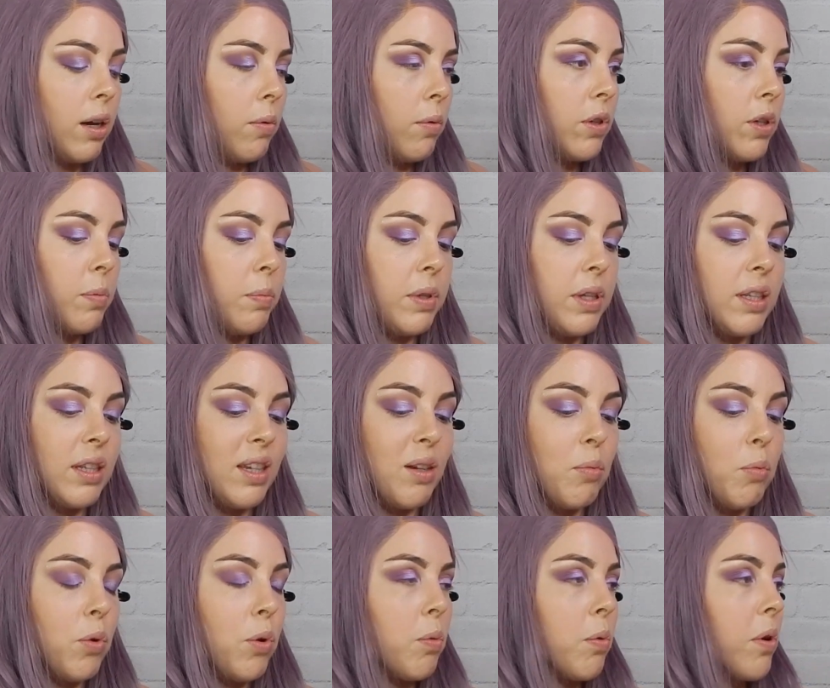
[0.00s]
which means
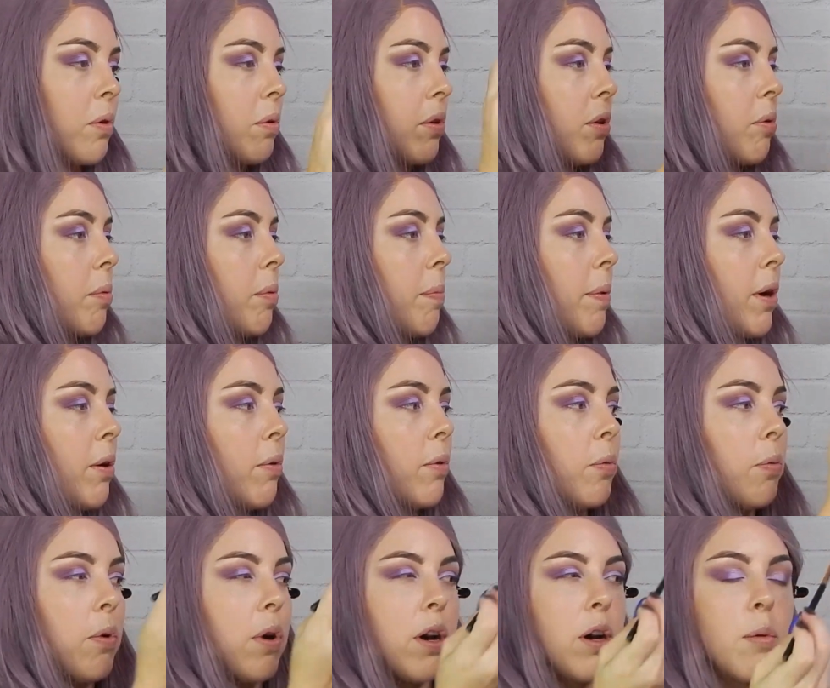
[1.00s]
it would work a little bit better with
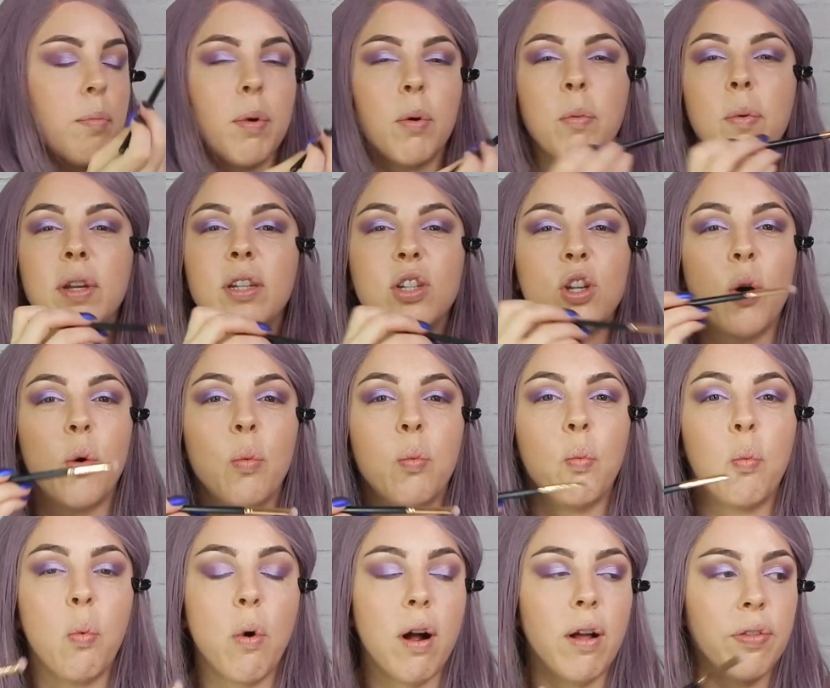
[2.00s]
water, but we
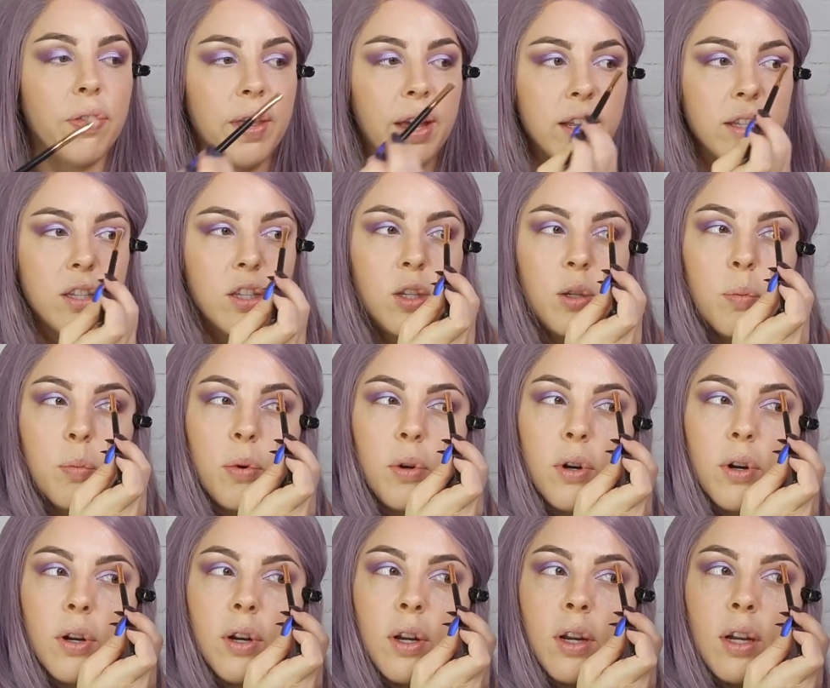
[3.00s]
don't want that
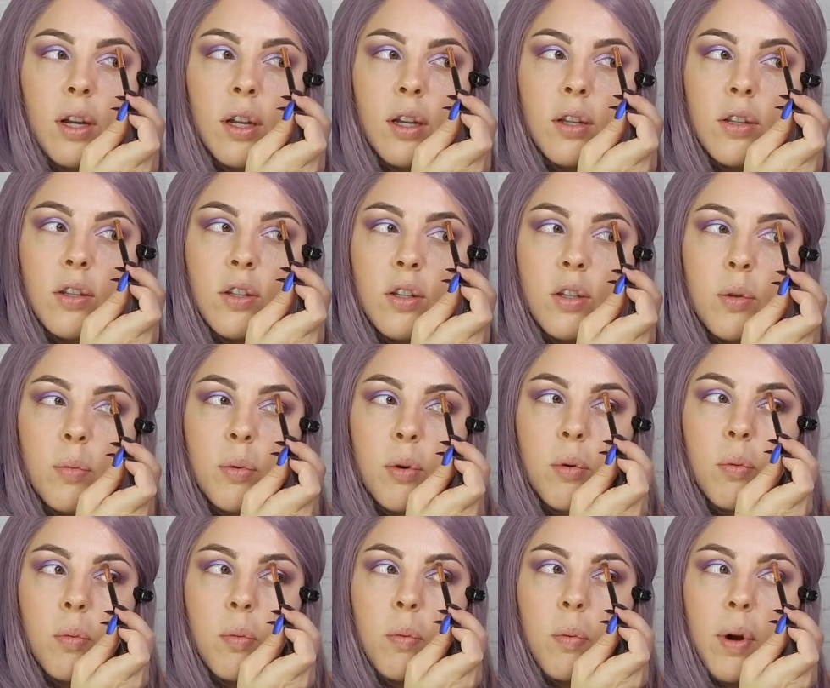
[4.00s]
super
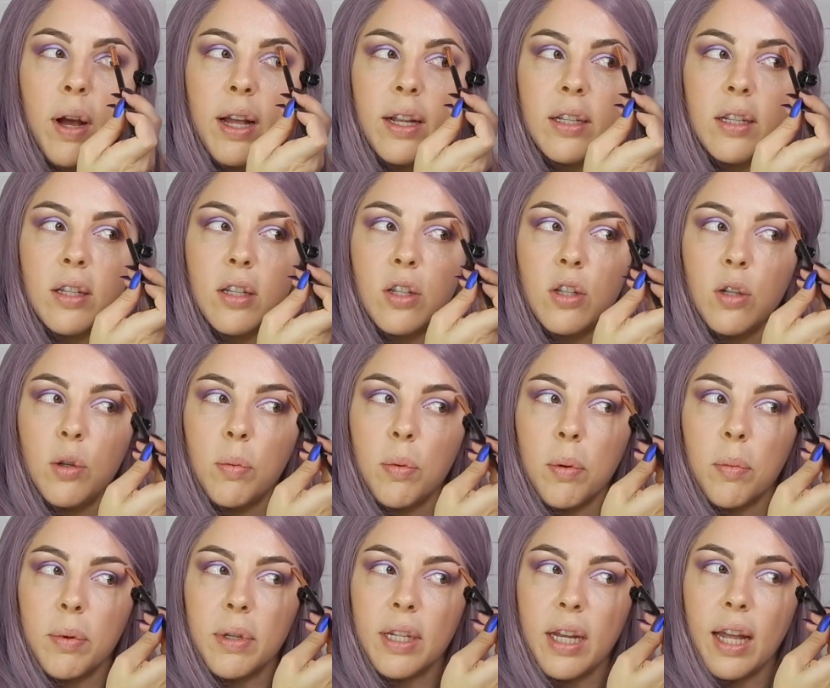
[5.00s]
wet,
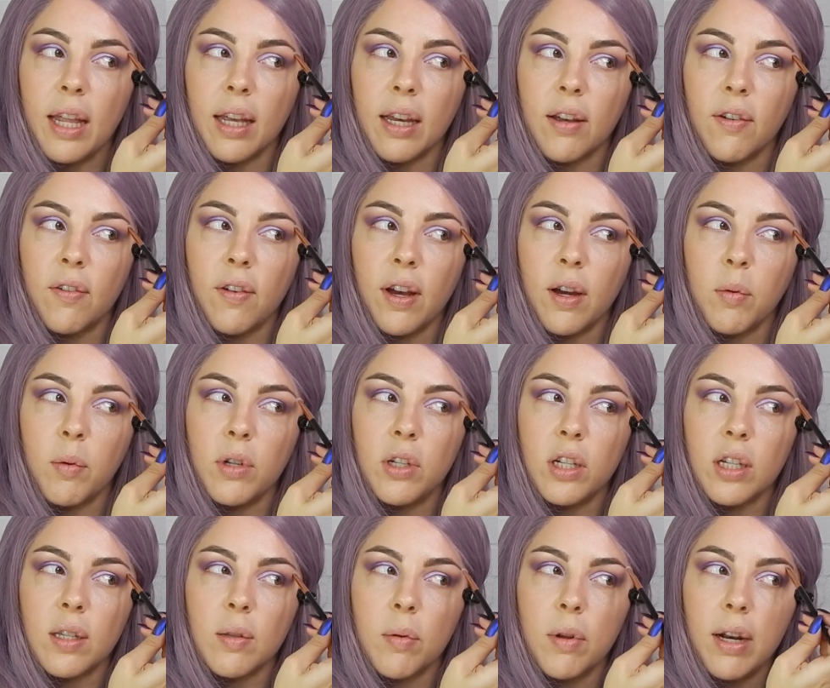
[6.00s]
super metallic effect. We
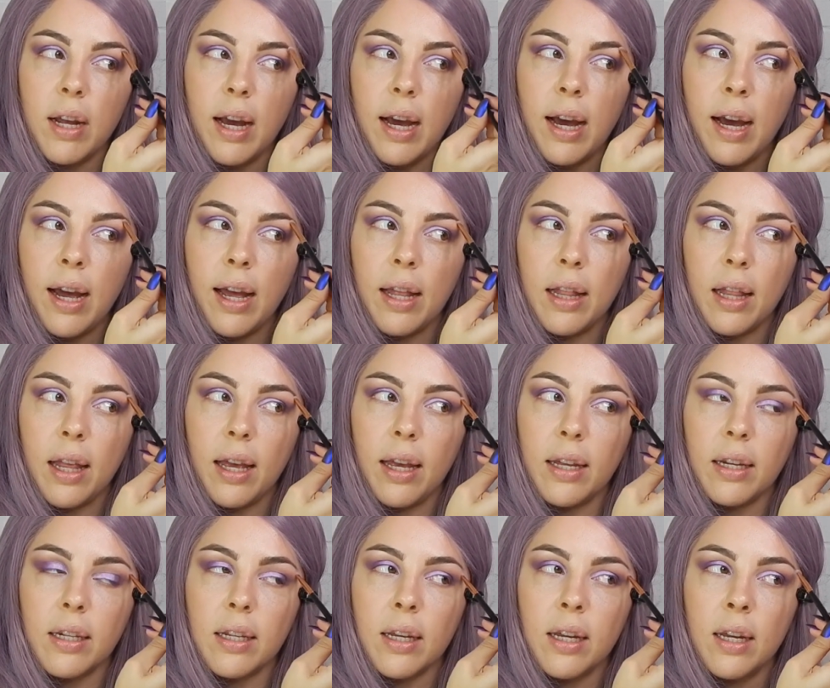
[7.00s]
just want to
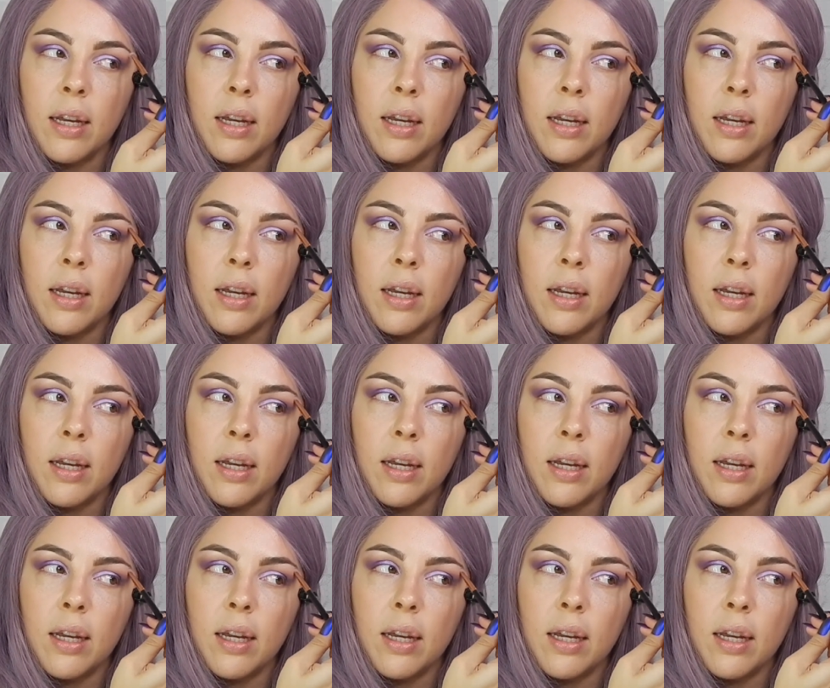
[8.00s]
highlight.